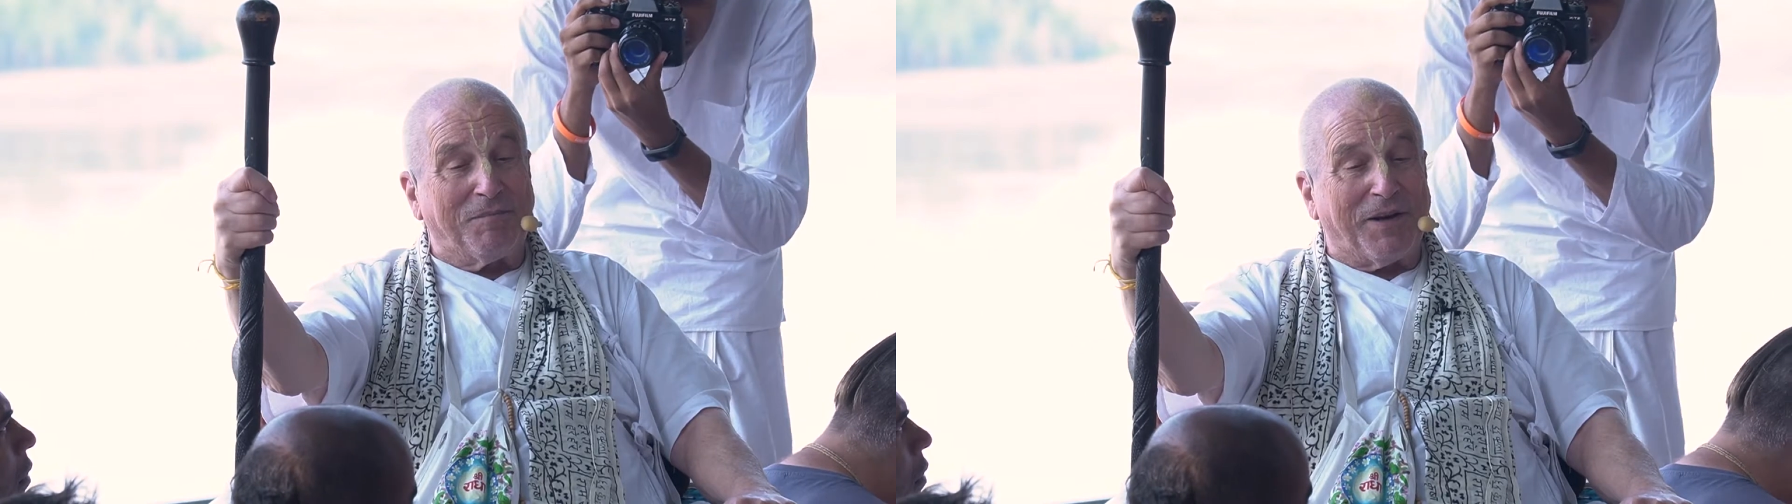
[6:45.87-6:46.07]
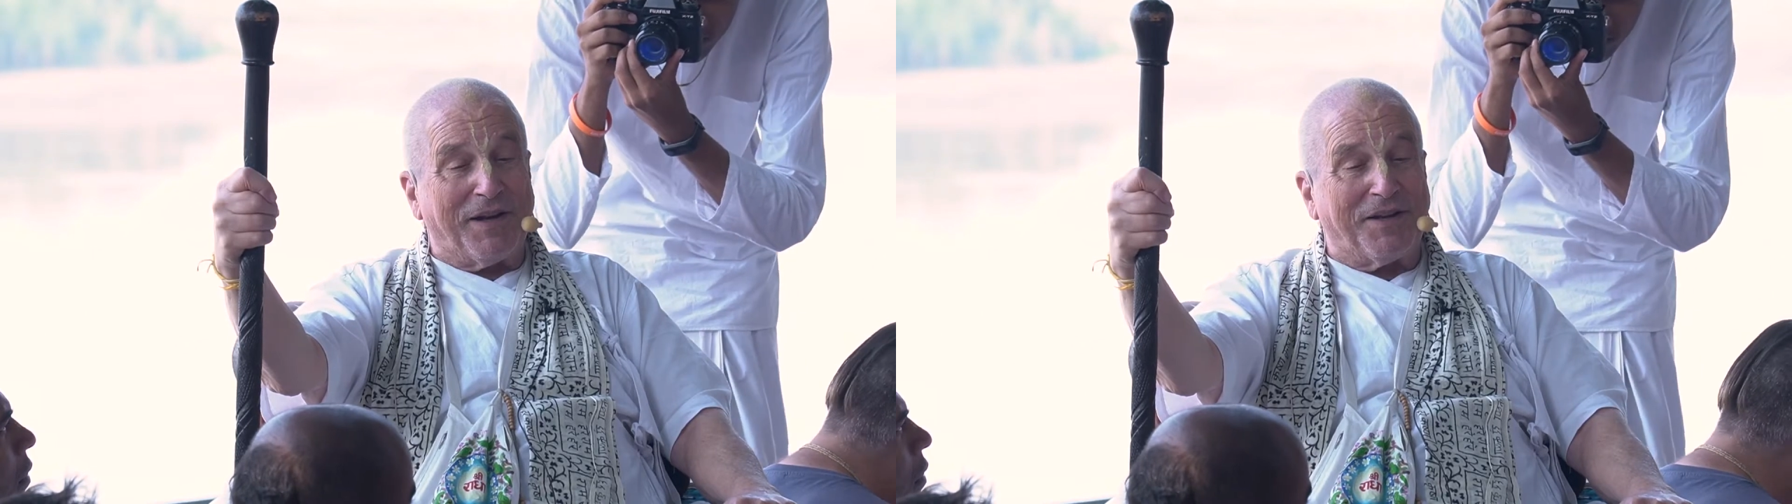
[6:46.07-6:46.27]

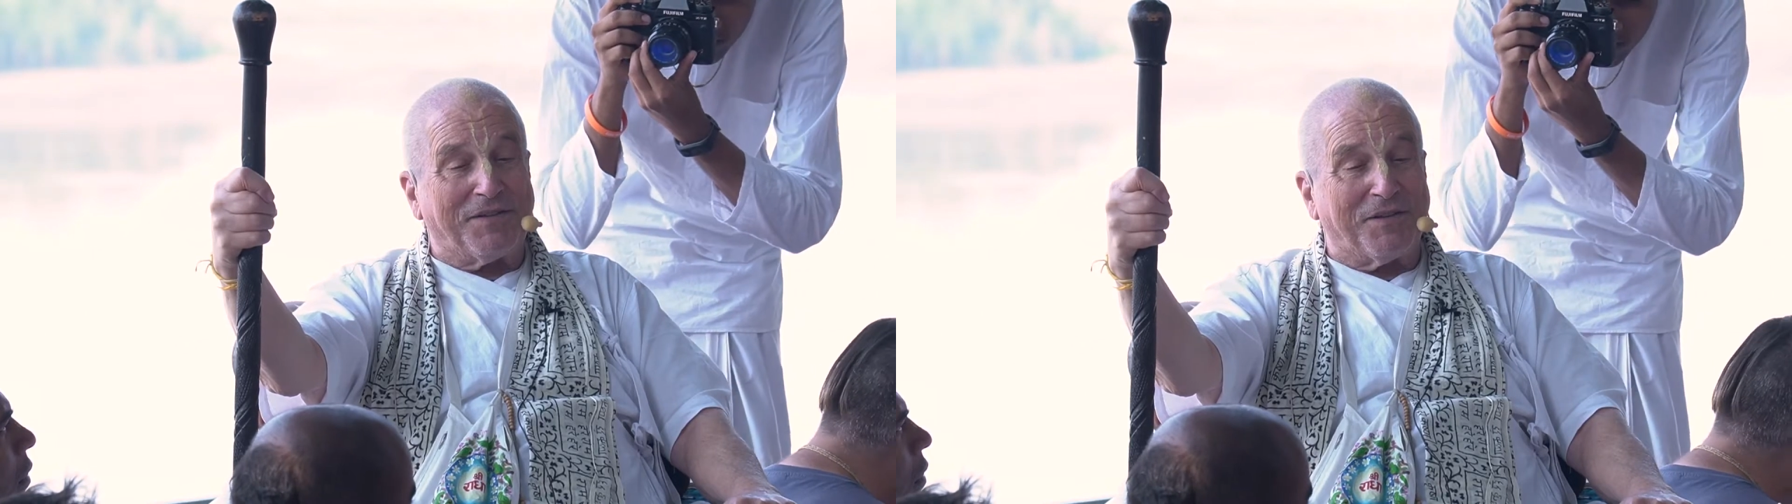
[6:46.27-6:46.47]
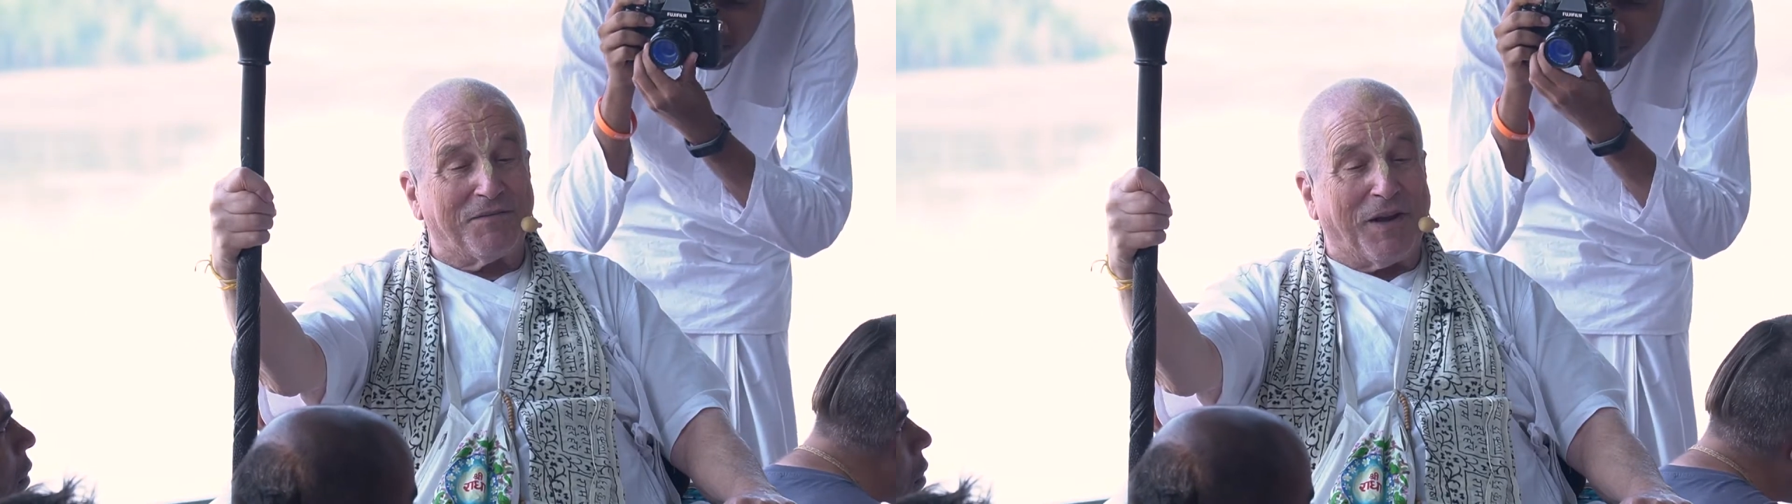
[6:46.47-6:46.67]
place
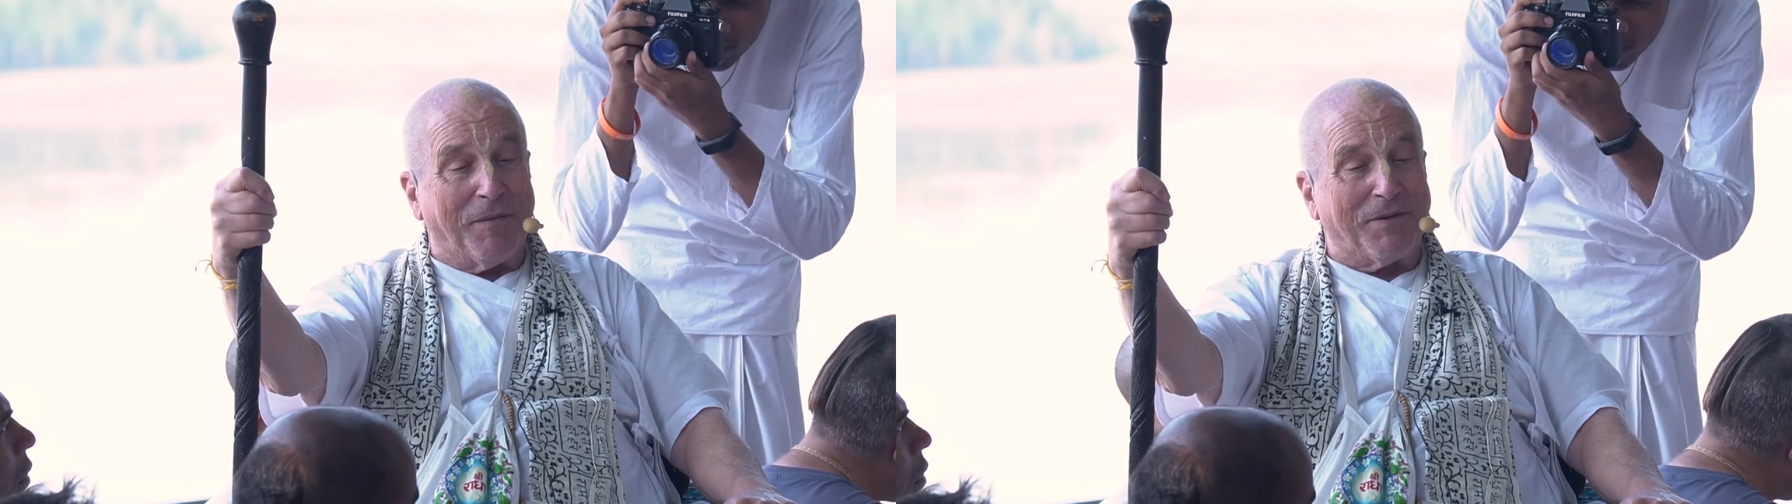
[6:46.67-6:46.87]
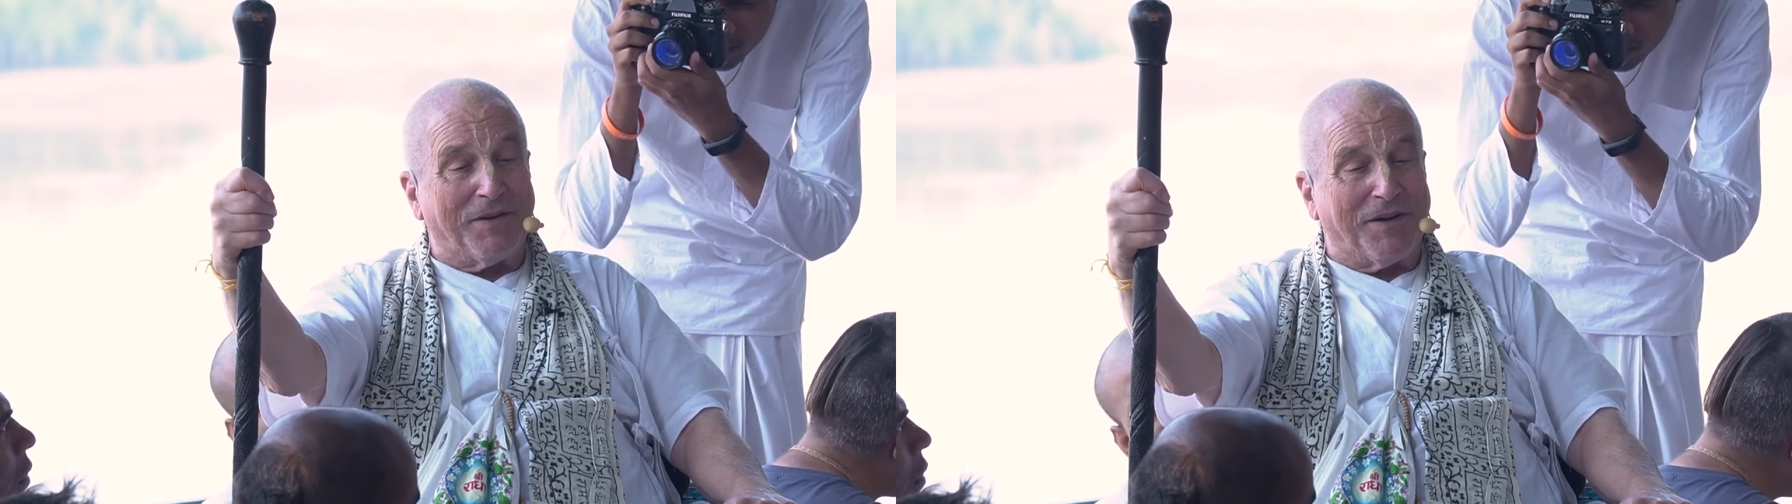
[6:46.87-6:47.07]
of
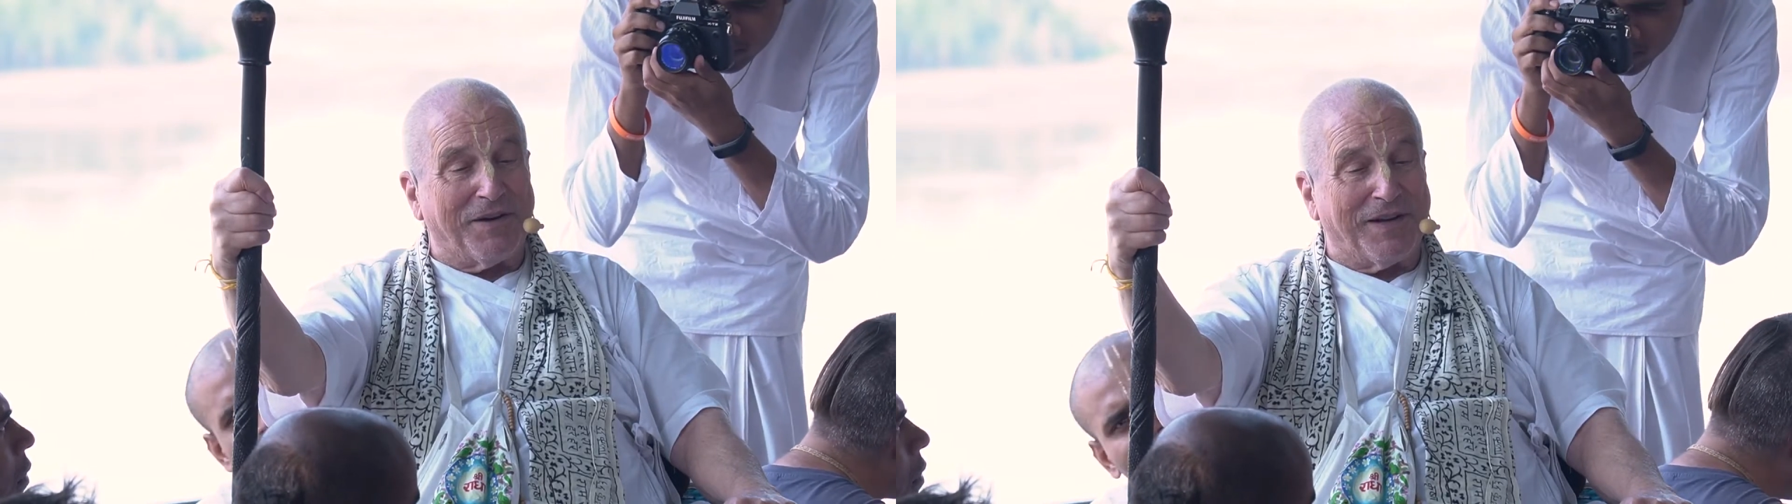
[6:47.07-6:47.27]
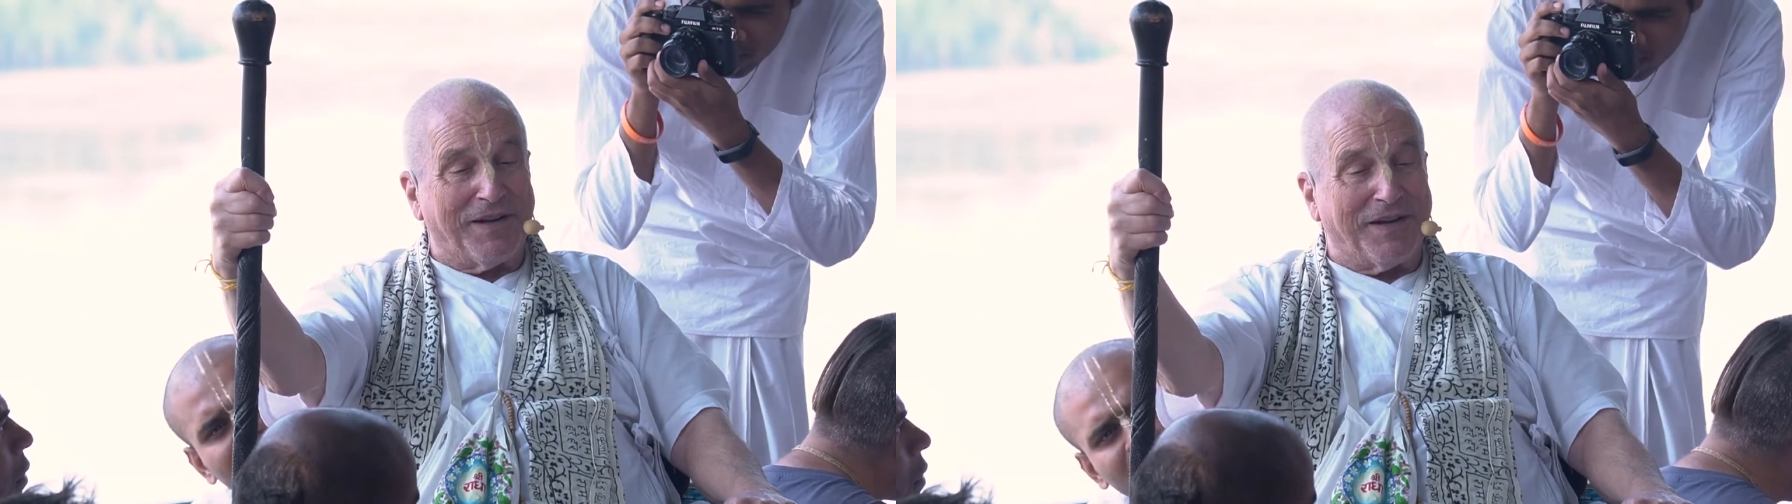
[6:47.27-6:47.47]
Damodar
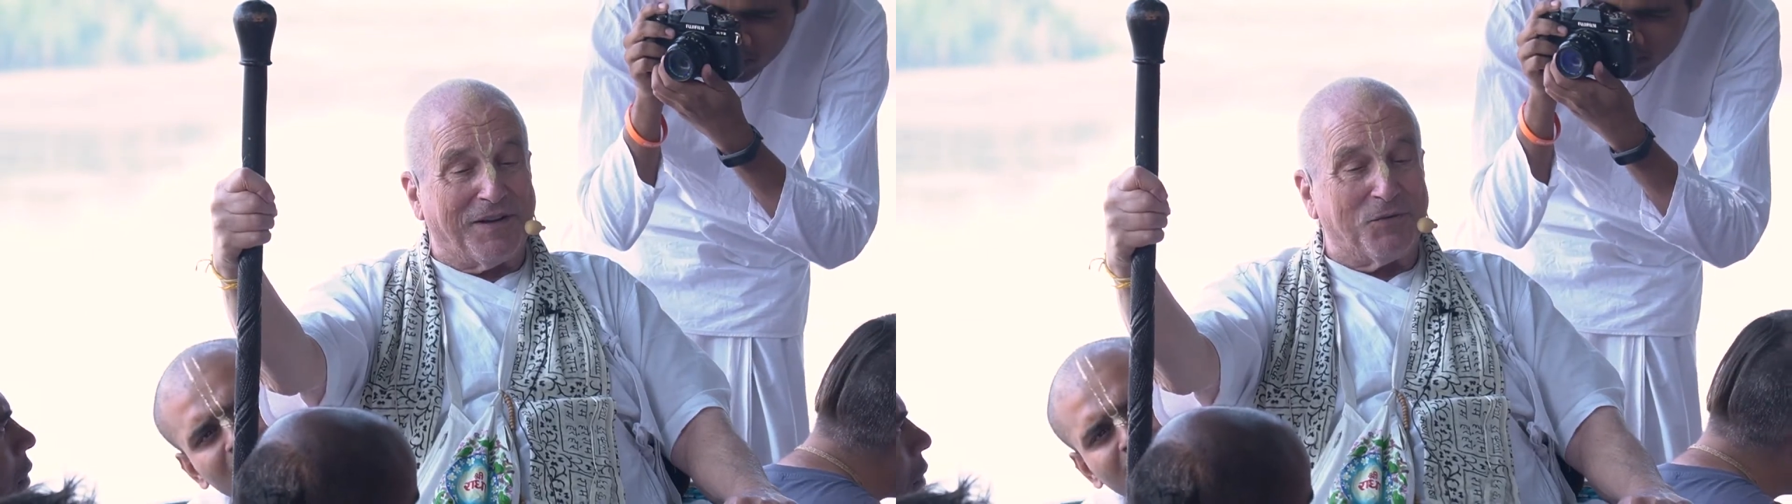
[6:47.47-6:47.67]
Lila,